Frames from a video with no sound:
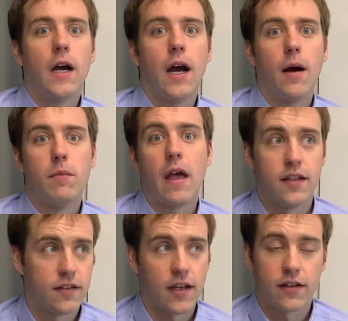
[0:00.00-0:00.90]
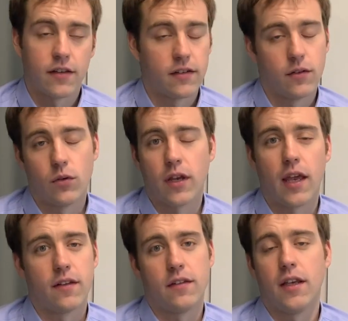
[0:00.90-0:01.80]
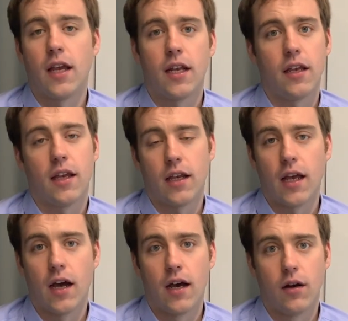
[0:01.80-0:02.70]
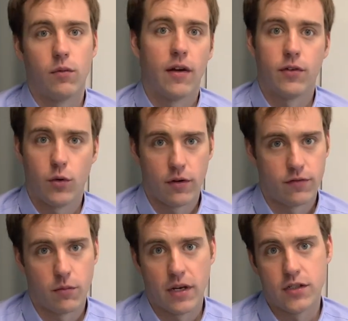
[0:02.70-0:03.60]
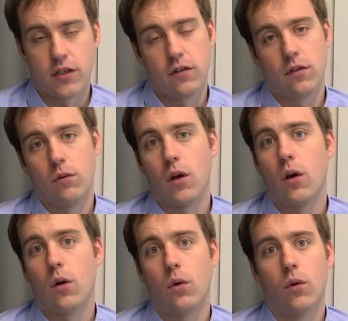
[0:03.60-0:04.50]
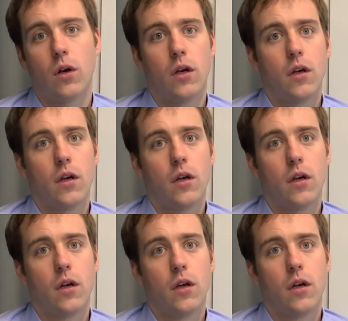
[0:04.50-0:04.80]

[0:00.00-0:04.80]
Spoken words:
And this access level can't see any revenue information, so no